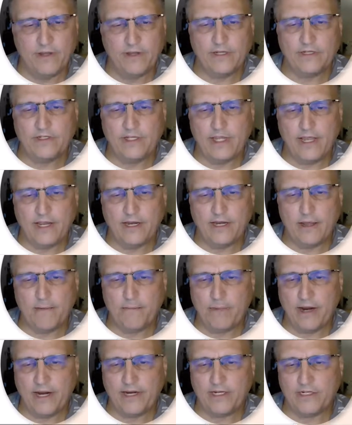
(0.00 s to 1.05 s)
10
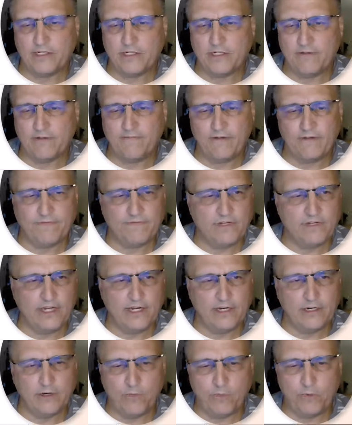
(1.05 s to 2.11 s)
minus
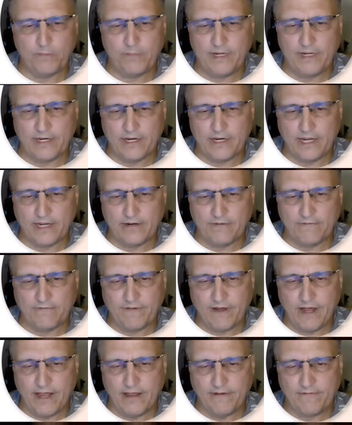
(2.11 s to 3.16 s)
15 would be a negative
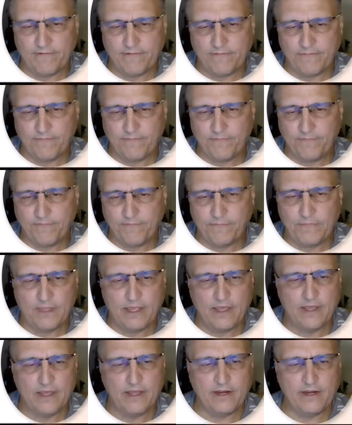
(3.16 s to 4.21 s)
5.
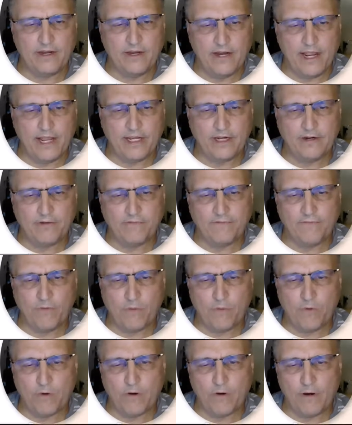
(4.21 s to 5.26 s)
Negative
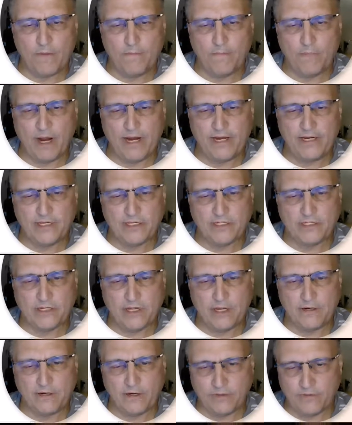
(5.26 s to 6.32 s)
4 minus
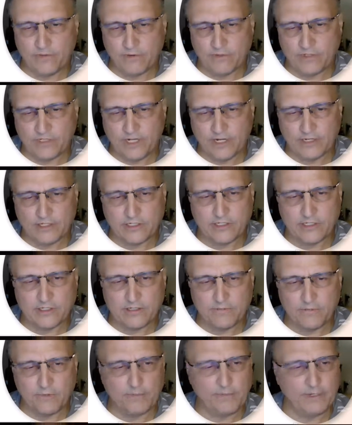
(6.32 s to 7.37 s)
another
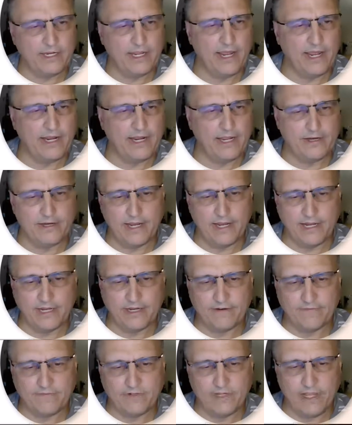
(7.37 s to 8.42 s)
6 would be a
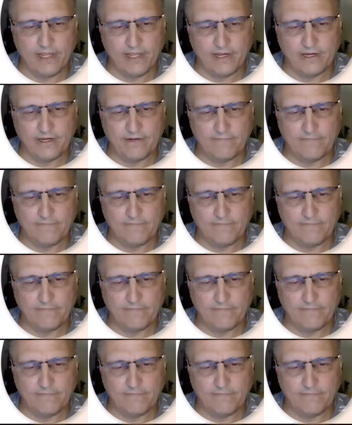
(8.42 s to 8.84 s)
negative 10.